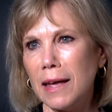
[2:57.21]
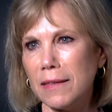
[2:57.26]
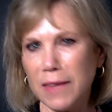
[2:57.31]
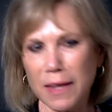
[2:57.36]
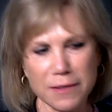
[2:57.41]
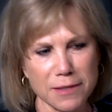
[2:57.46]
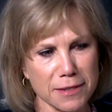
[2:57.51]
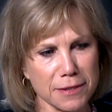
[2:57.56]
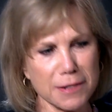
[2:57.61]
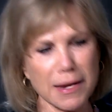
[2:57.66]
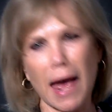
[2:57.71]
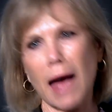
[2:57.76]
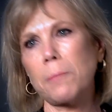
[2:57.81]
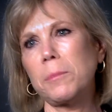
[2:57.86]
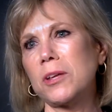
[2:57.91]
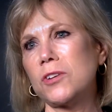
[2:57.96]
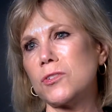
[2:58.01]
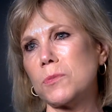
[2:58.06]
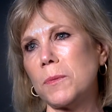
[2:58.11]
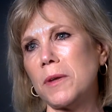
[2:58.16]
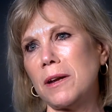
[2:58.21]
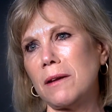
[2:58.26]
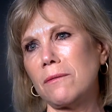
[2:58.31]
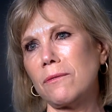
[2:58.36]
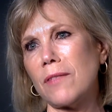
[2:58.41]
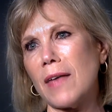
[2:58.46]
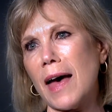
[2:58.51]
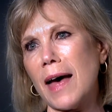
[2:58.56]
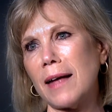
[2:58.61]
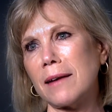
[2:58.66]
the establishment
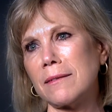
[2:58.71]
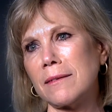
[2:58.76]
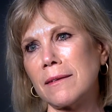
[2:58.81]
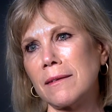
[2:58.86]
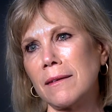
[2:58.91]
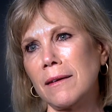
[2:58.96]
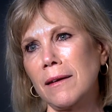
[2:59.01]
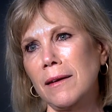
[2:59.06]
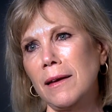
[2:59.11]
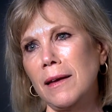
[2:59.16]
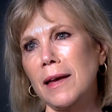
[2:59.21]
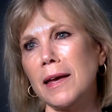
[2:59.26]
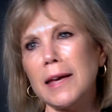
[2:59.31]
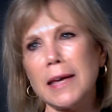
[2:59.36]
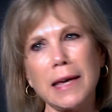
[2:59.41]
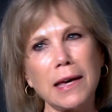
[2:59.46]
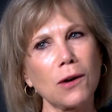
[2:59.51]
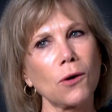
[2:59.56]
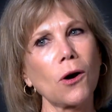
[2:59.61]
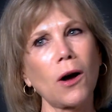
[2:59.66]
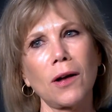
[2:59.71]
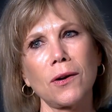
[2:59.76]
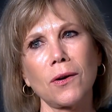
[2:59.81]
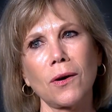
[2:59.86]
of that here on